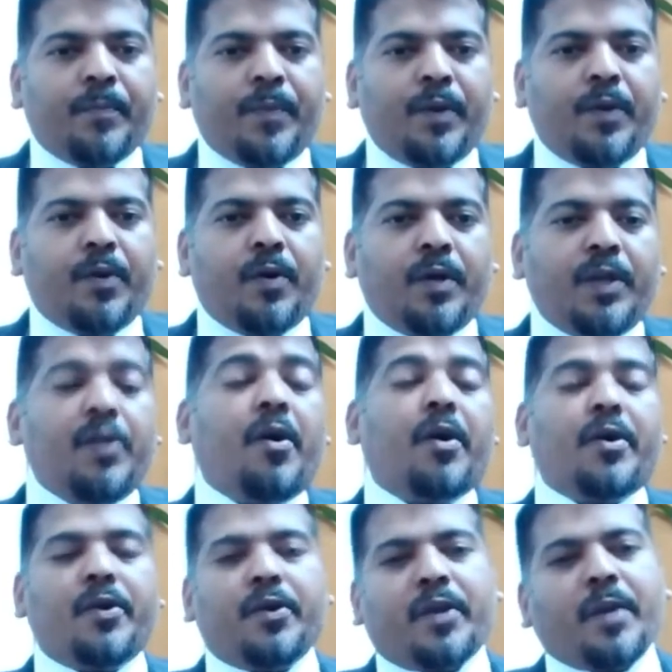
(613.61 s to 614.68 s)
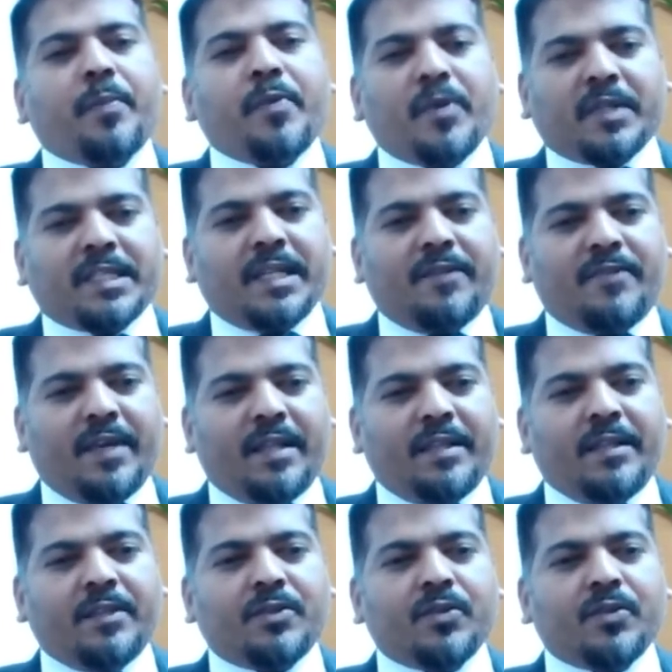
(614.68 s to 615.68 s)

in order to keep yourself healthy.